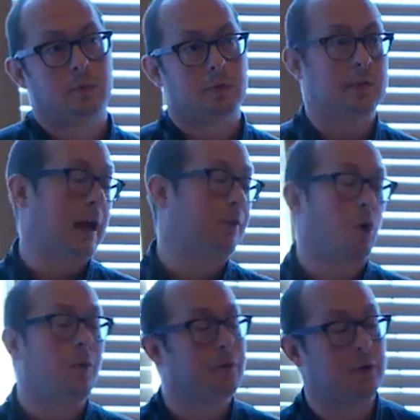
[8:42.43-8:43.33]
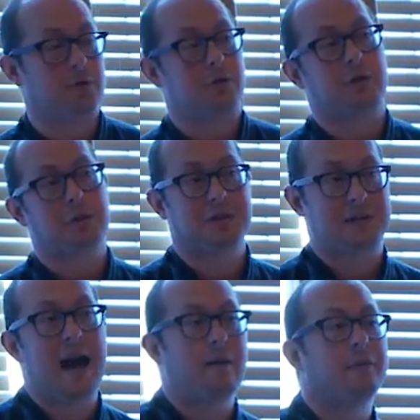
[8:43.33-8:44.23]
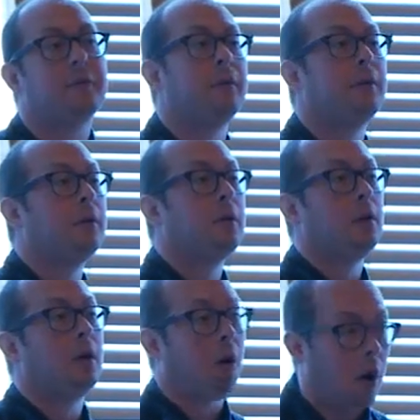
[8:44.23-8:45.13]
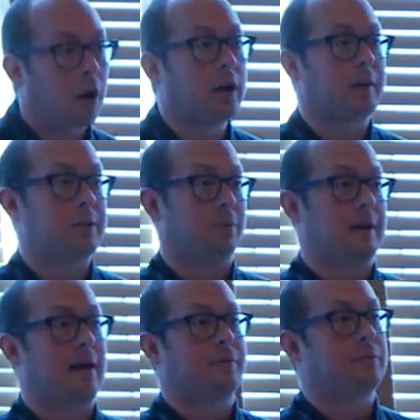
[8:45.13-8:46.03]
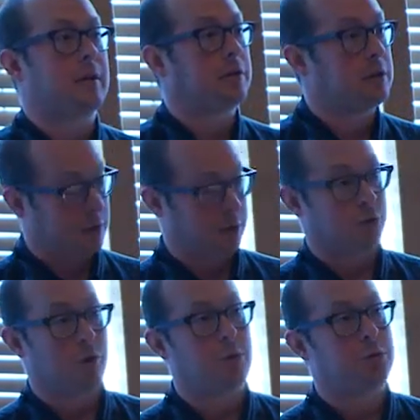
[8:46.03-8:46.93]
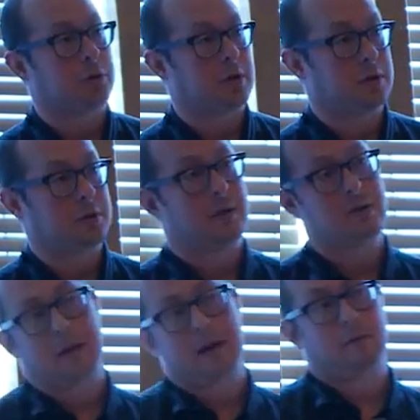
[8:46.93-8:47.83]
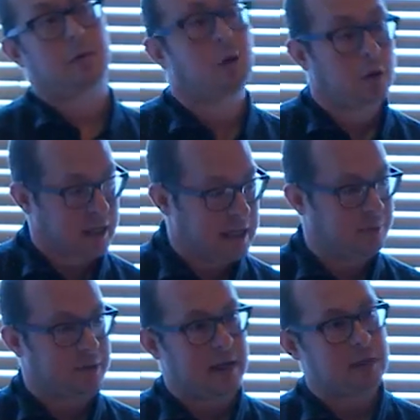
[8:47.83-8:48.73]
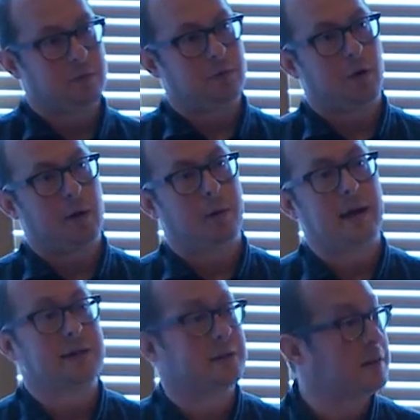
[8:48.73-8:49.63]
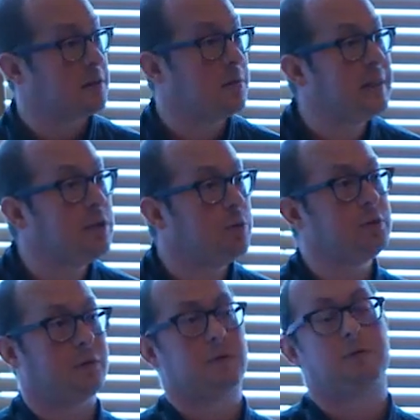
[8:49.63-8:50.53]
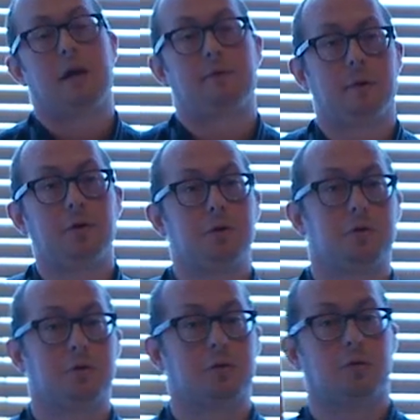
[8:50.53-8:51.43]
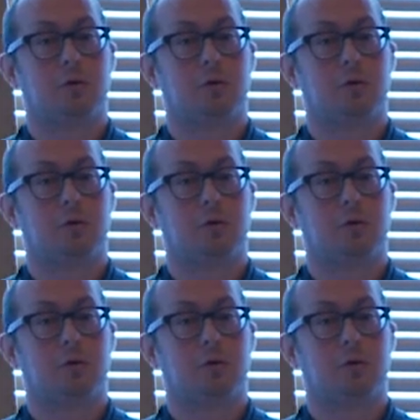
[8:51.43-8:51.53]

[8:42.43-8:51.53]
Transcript: Do you have confidence that your staff are going to look after it, that your controls are going to sit there and keep the data in the right place, that it's going to be used for the right functions?